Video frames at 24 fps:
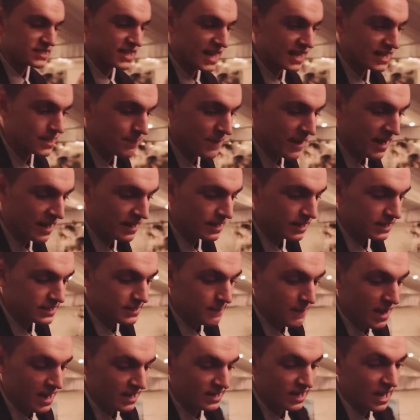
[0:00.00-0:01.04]
Take the pen, the
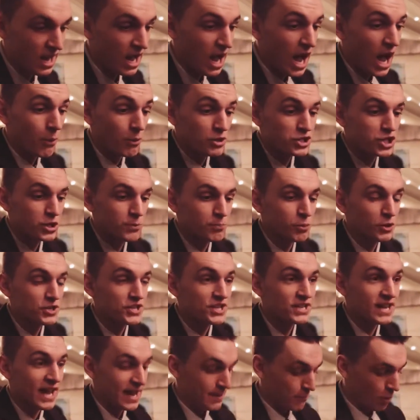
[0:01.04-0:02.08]
marker. I want you to put
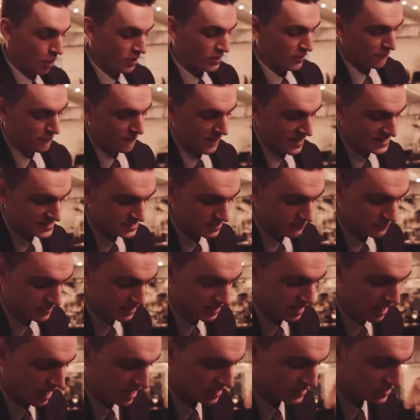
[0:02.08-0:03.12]
your name on the face of the
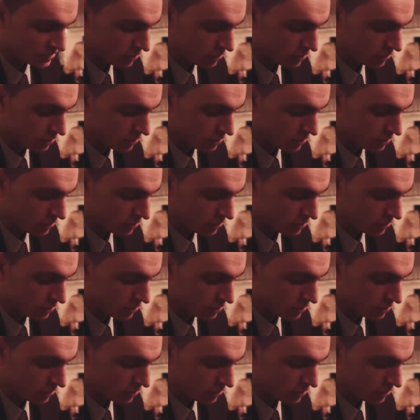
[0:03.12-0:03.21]
card.